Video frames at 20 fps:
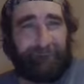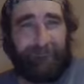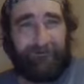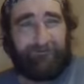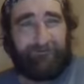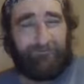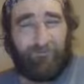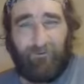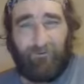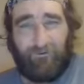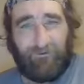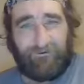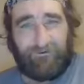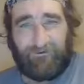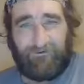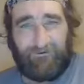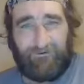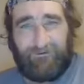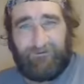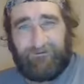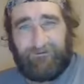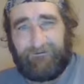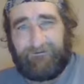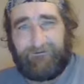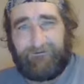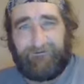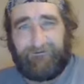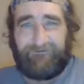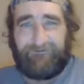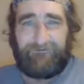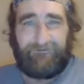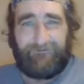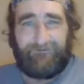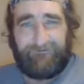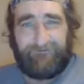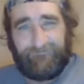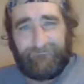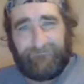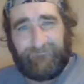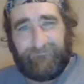It looked like,
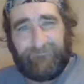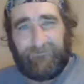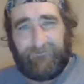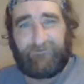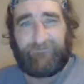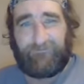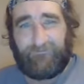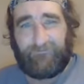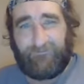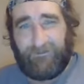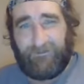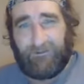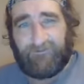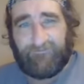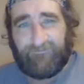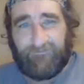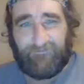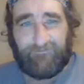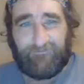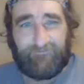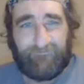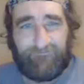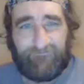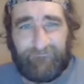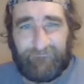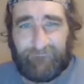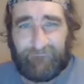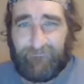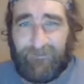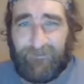it's extensive in